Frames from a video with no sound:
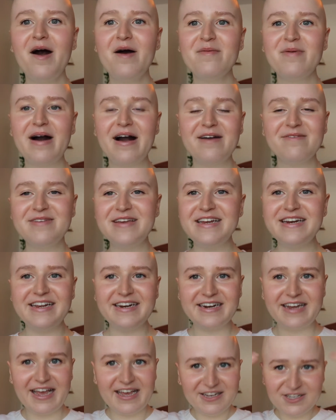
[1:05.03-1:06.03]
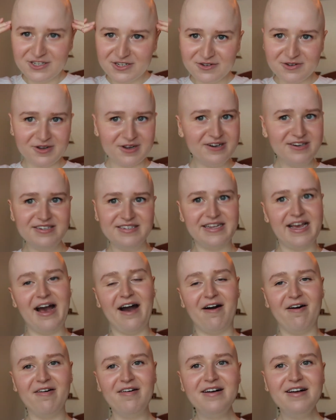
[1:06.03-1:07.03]
I mean, in case you couldn't
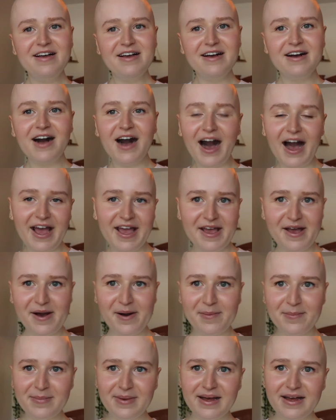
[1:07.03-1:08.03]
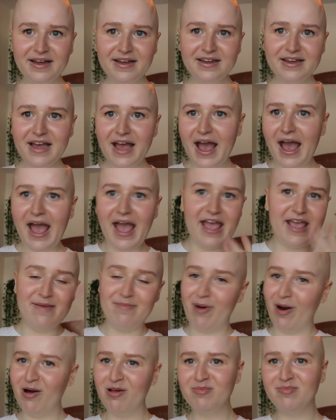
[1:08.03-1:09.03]
tell, I am a
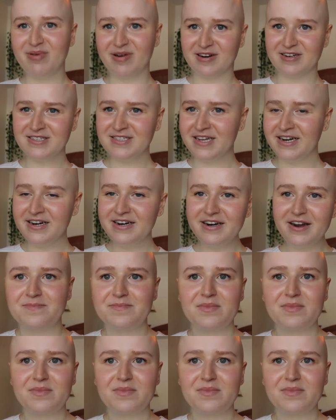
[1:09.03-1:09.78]
bald person.